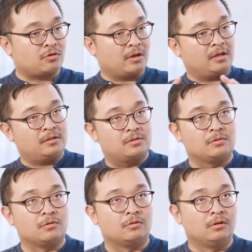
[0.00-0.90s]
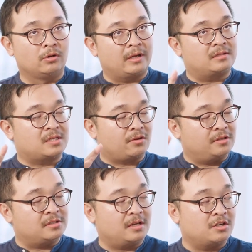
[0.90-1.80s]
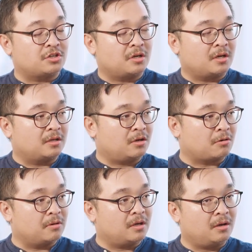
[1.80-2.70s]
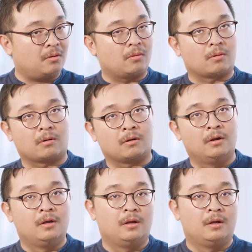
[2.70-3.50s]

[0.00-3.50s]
trying to look at Southeast Asia and Korea, or